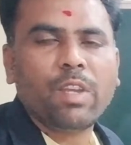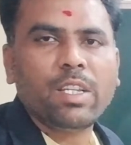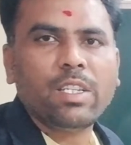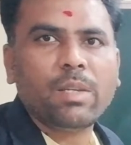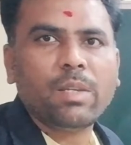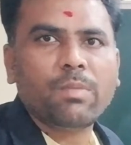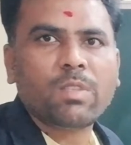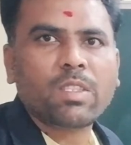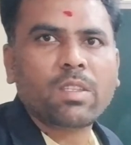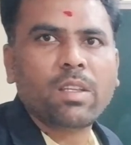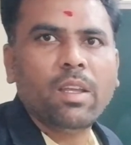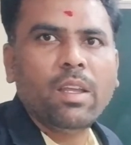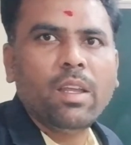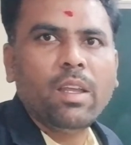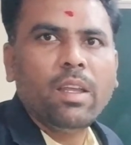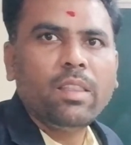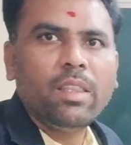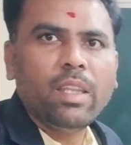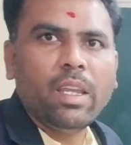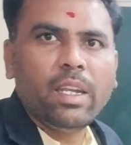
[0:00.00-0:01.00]
enzymes.
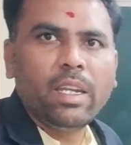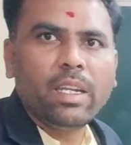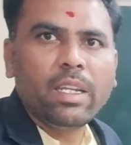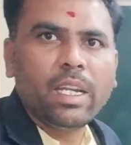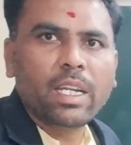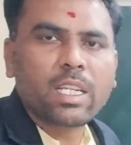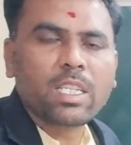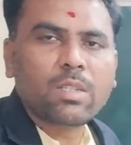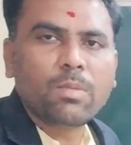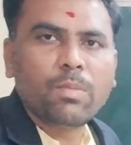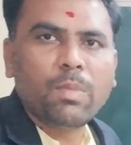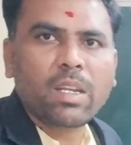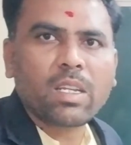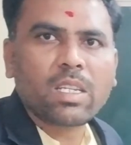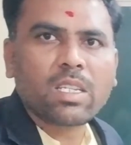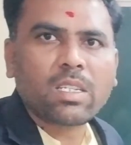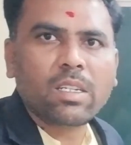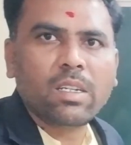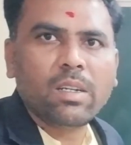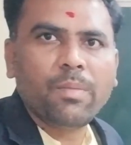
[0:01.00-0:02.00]
Then it gets
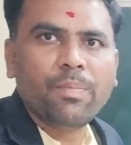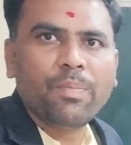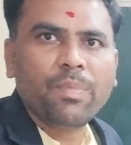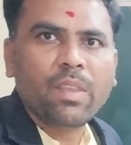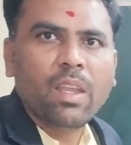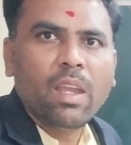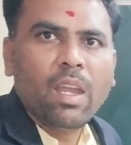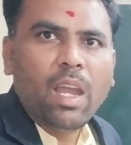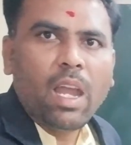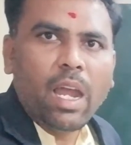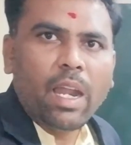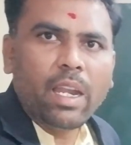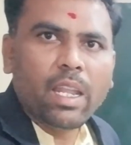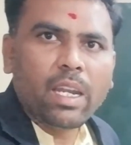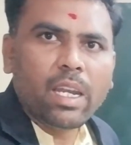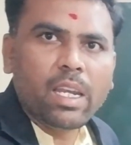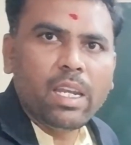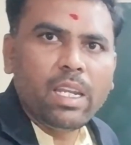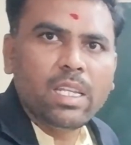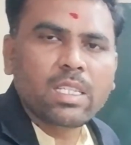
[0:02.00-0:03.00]
bursted and
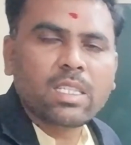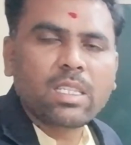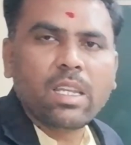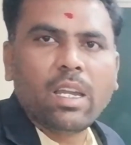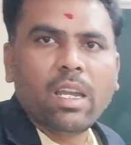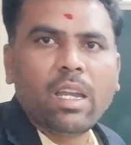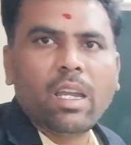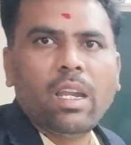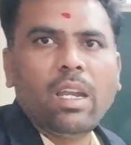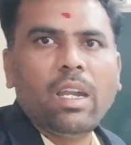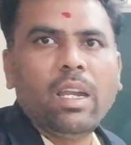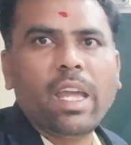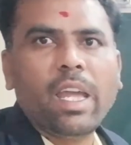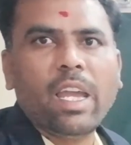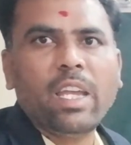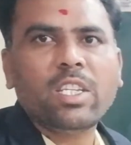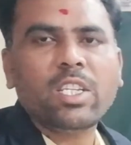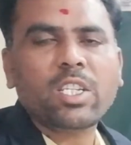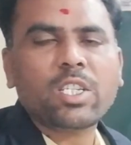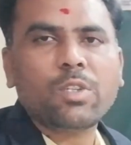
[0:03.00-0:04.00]
release the
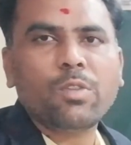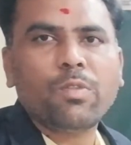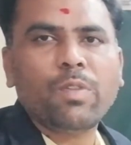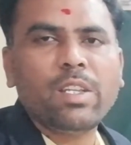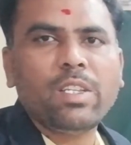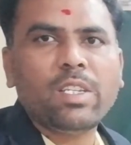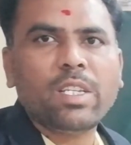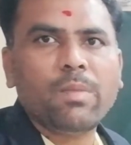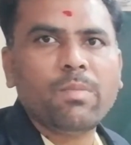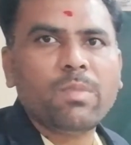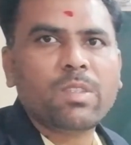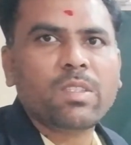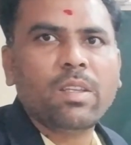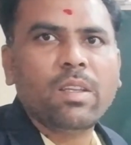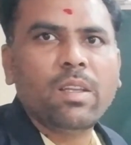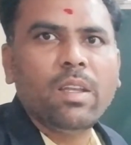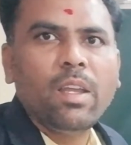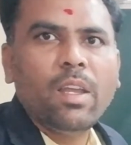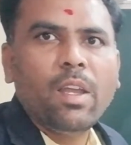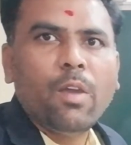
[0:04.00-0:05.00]
digestive
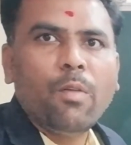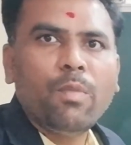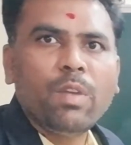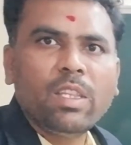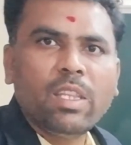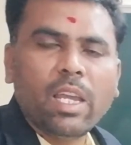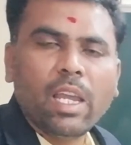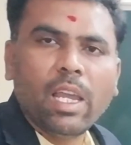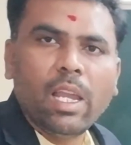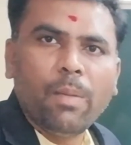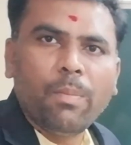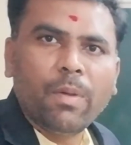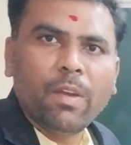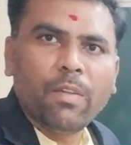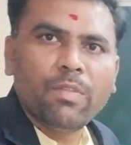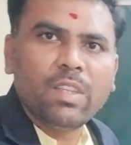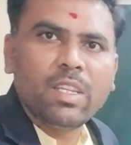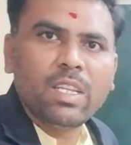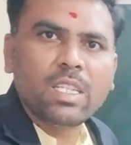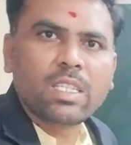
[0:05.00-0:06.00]
enzymes. With the help
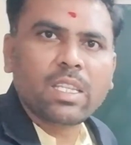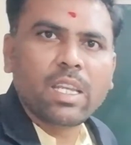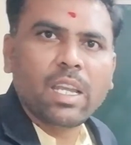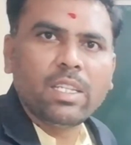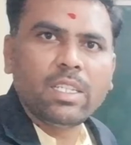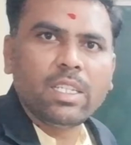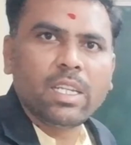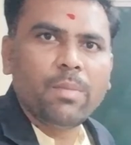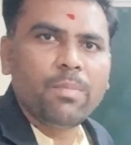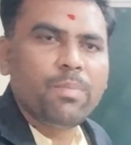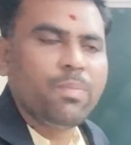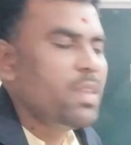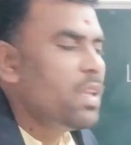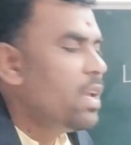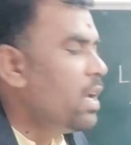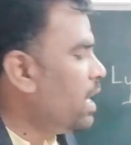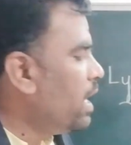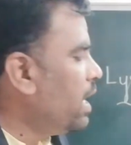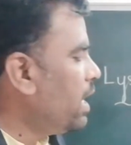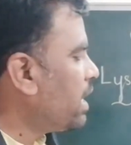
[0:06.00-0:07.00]
of these enzymes,
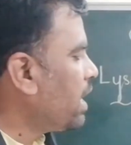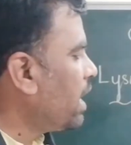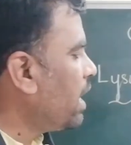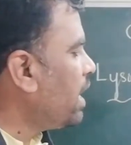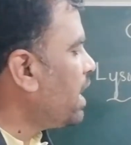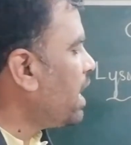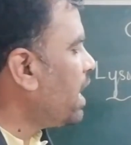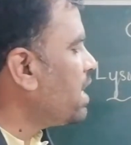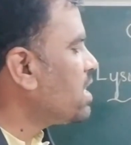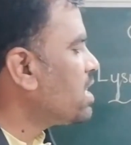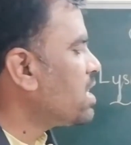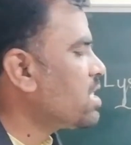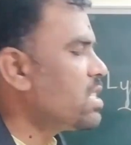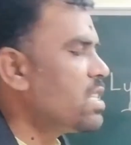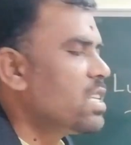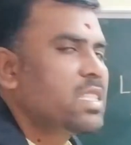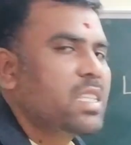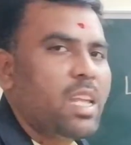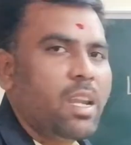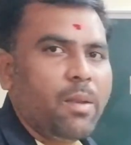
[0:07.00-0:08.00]
it can digest
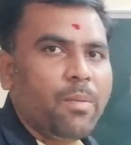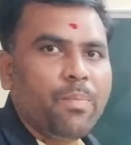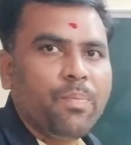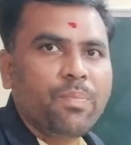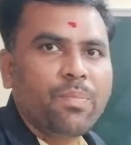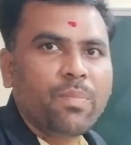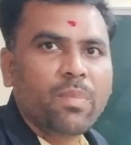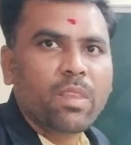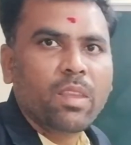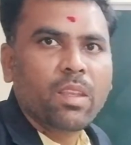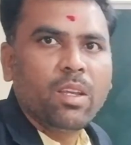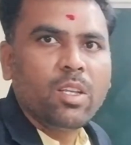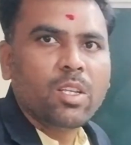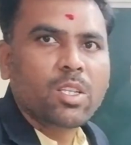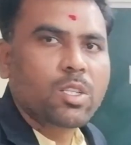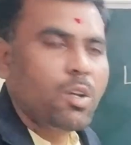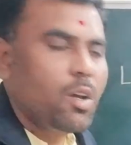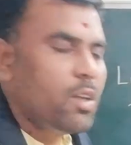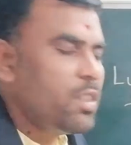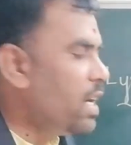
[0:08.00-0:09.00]
the cell.
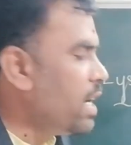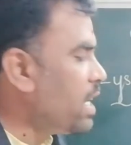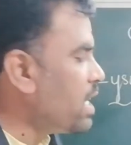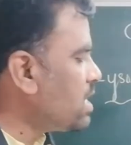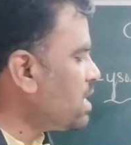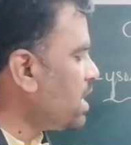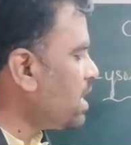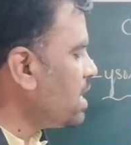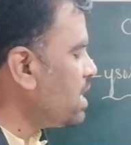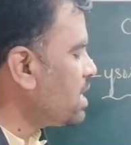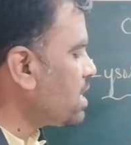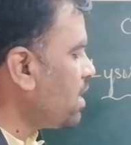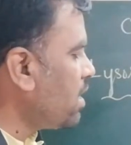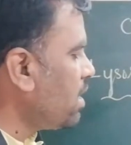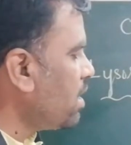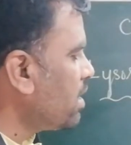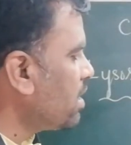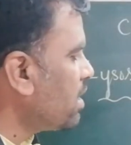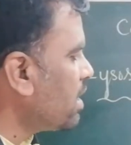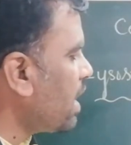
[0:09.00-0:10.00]
So that is the
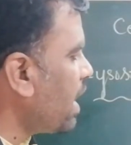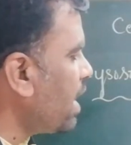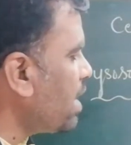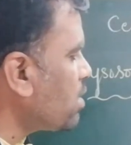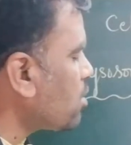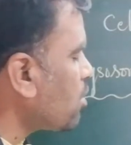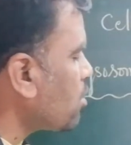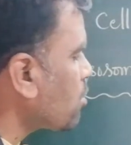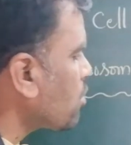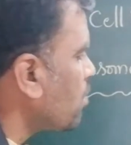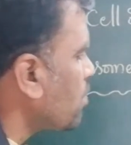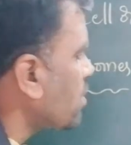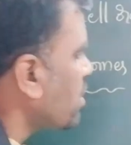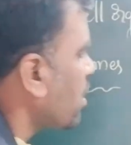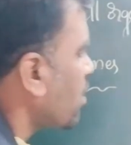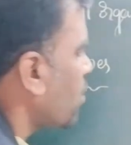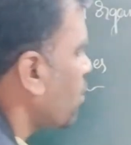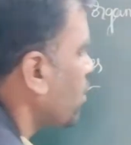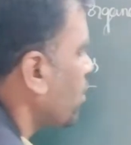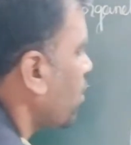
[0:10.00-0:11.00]
reason the lysosomes
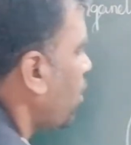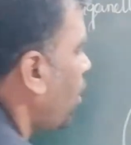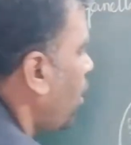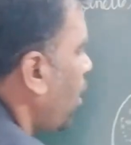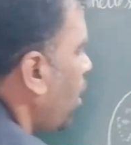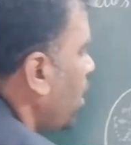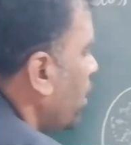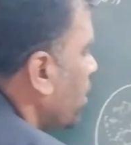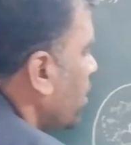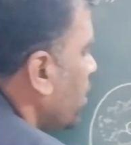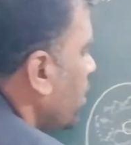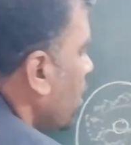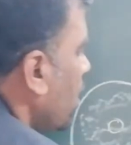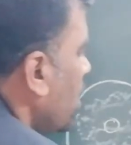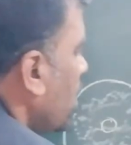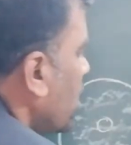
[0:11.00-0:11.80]
are called